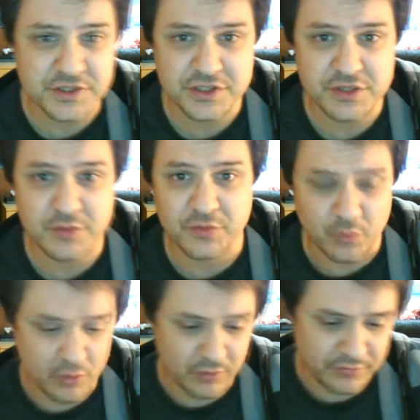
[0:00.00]
2 with the
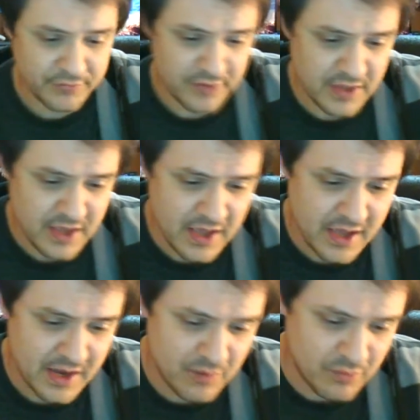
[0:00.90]
wolf,
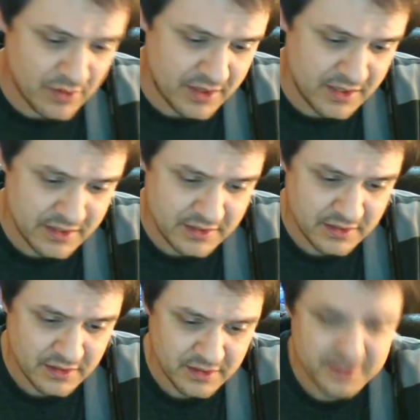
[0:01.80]
and I wanted
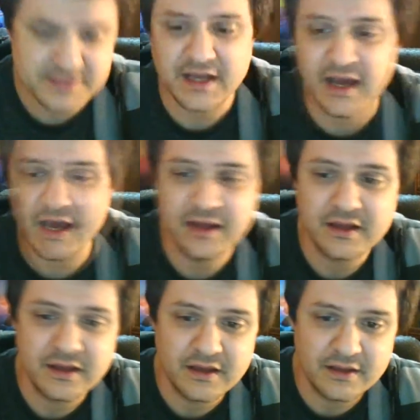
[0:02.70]
this guy,
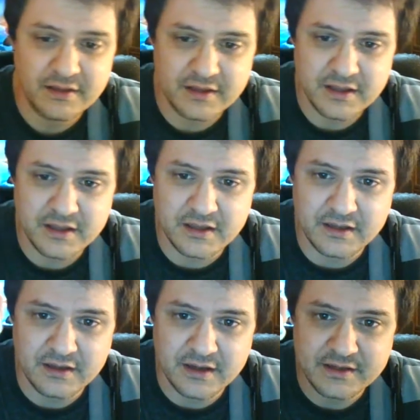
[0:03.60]

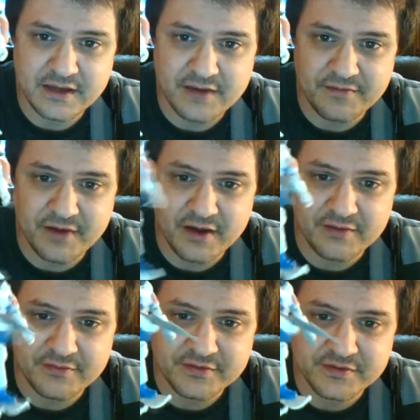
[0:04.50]
the
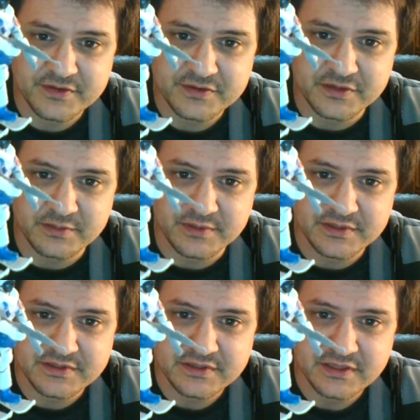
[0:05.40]
1985 Snow
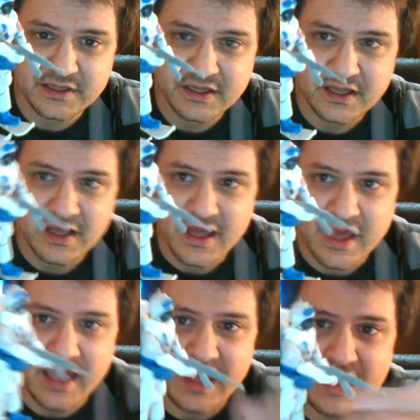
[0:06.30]
Serpent.
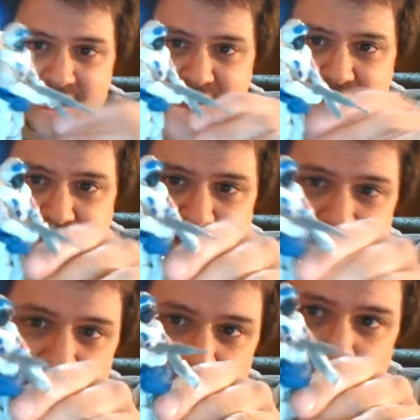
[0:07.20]
And
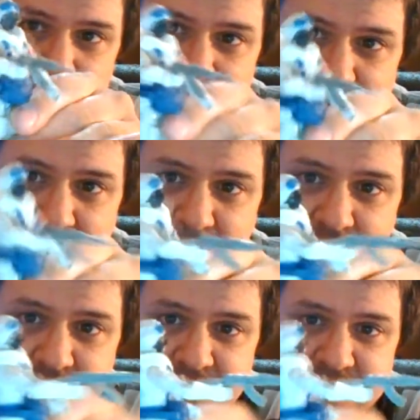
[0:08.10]
I
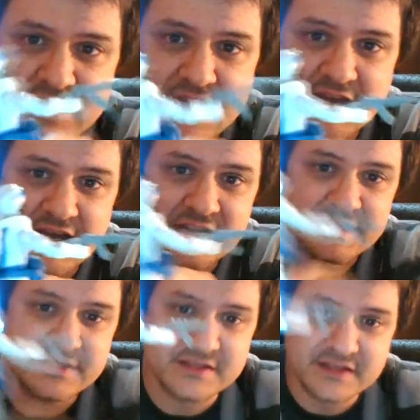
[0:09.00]
looked at Snake
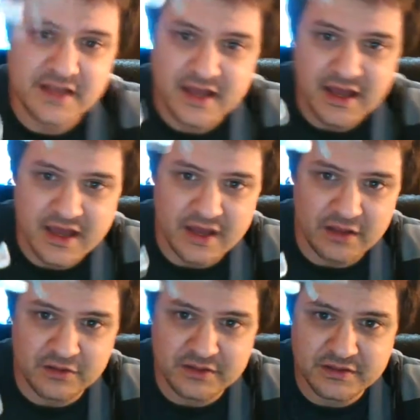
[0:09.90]
Eyes, and I
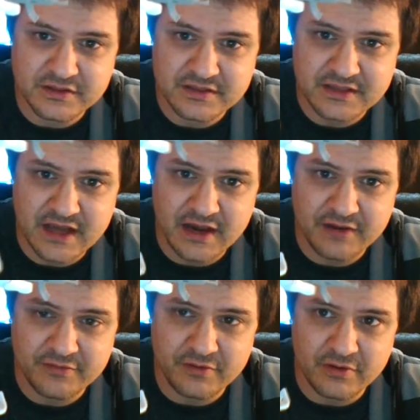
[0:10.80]
looked at this guy
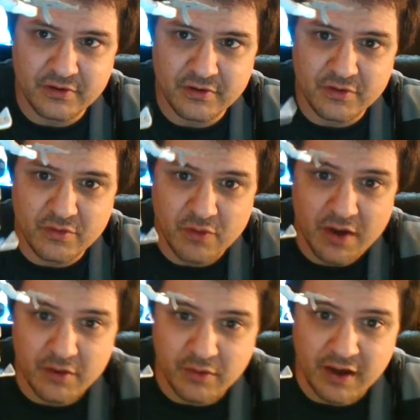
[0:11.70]
for quite
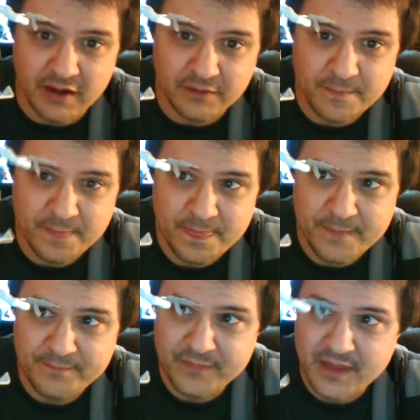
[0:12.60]
a while
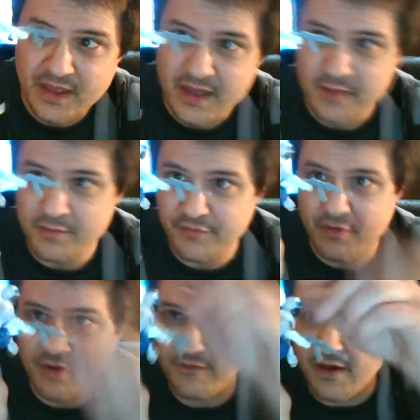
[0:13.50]

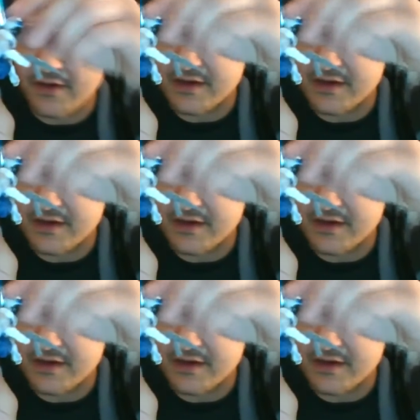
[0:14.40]
before I finally